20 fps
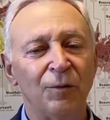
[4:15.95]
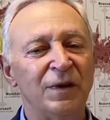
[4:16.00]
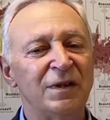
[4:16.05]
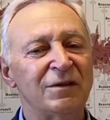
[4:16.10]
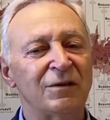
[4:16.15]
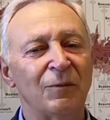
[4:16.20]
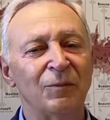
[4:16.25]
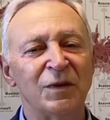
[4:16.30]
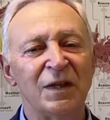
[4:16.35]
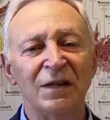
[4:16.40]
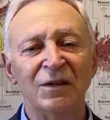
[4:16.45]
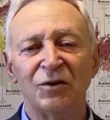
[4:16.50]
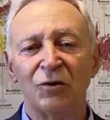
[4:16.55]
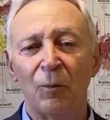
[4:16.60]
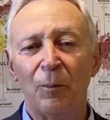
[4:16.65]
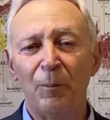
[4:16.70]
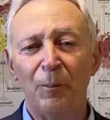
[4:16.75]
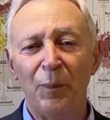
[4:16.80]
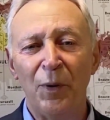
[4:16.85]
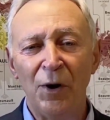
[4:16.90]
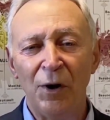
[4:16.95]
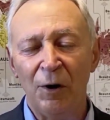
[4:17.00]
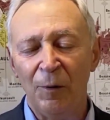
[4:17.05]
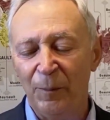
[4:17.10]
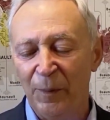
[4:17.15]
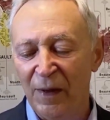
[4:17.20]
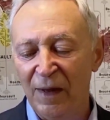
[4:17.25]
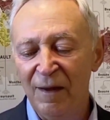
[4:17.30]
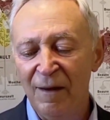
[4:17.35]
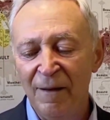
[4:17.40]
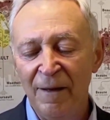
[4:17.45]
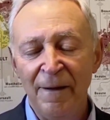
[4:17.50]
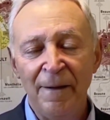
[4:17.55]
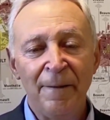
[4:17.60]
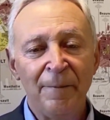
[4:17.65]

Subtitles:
with something so pulpy.